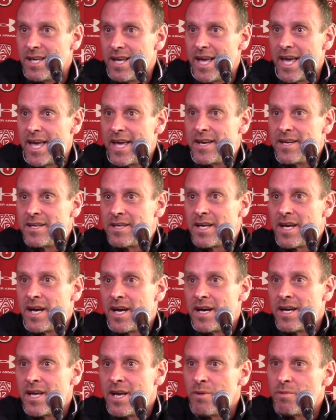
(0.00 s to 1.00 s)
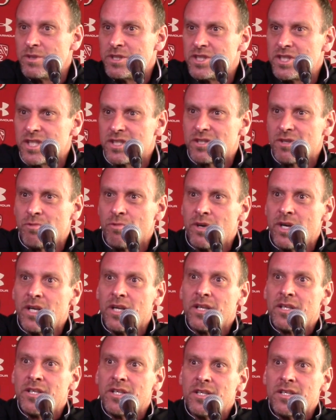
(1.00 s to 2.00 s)
and it was just a
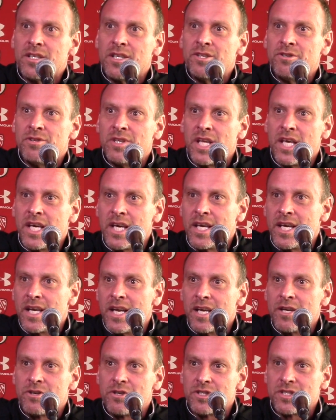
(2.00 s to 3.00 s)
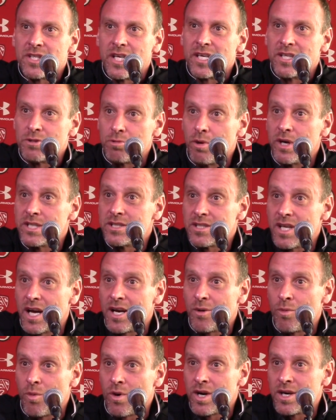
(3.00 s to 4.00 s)
real unique and interesting twist on
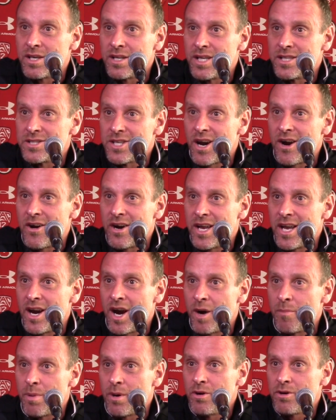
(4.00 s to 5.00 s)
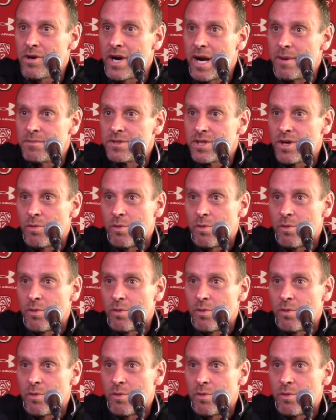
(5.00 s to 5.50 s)
a word that's already in our program. So